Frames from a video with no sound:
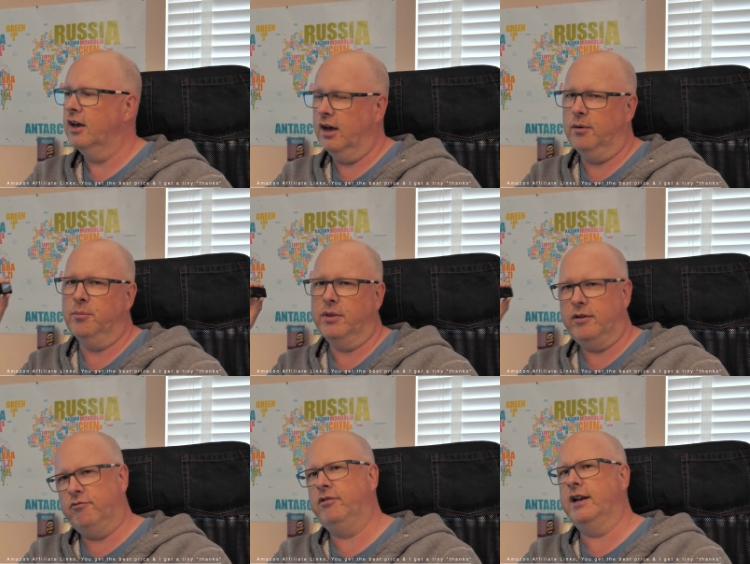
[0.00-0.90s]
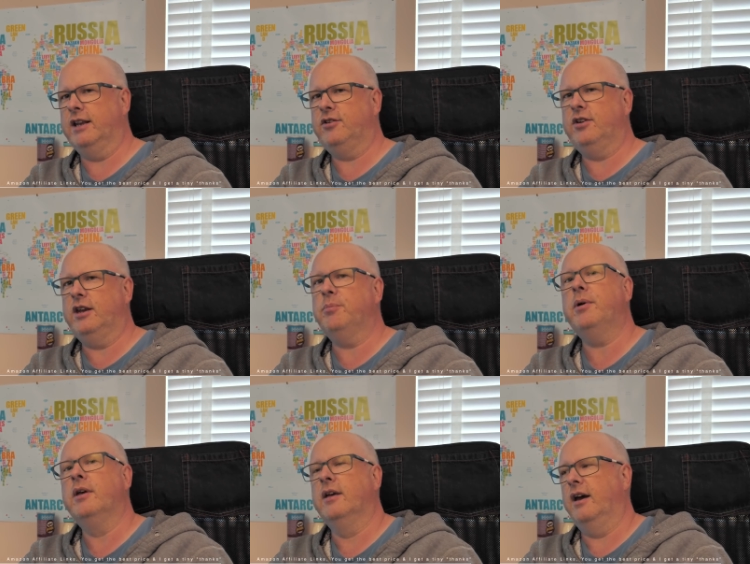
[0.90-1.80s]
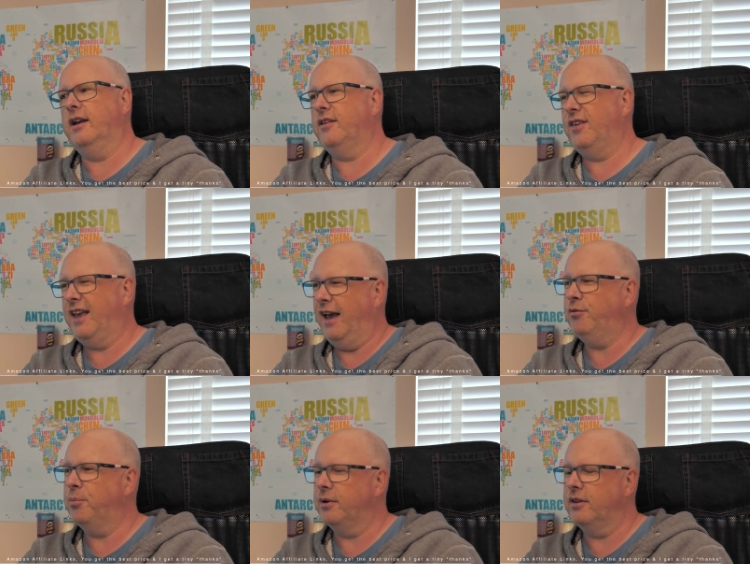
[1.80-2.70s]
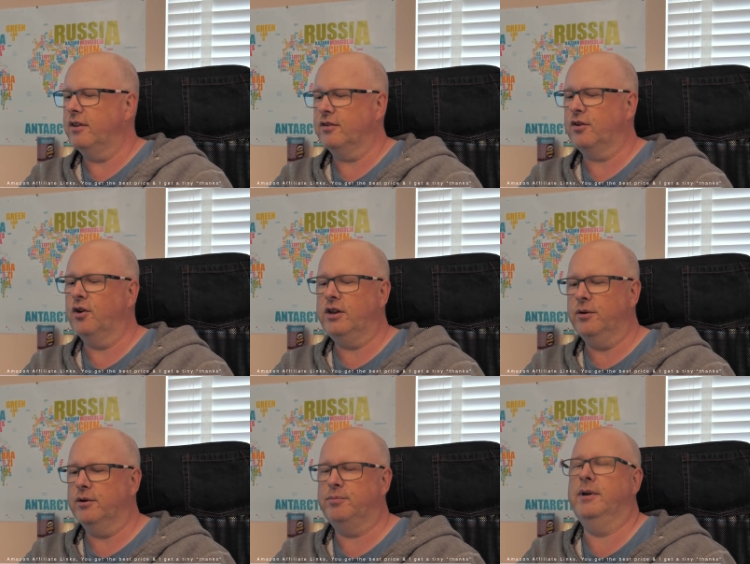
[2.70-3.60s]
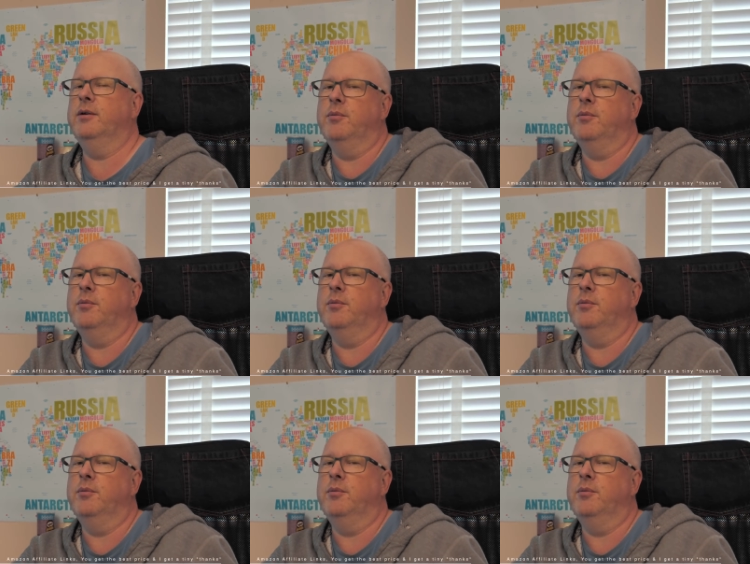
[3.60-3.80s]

but they're really cheap, and I think everybody that's got USB,